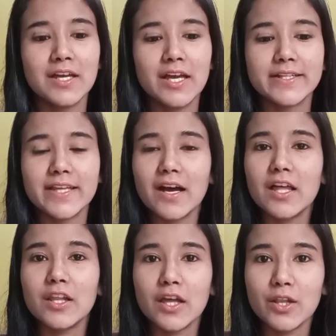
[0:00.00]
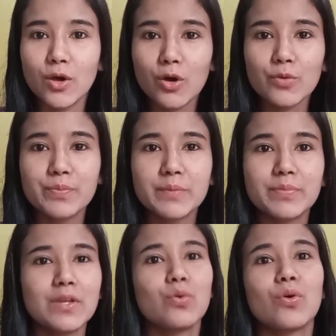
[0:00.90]
There are a lot of
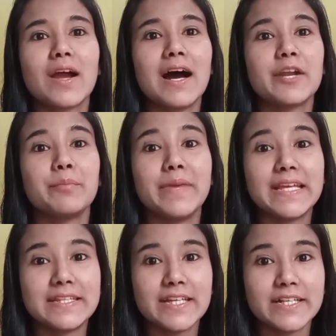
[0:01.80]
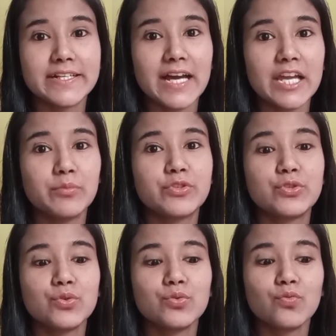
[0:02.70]
people who can't make their time
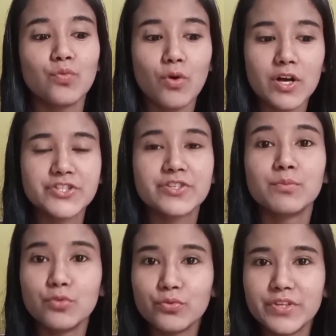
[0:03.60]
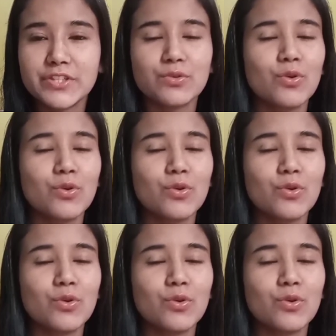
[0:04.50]
to watch movies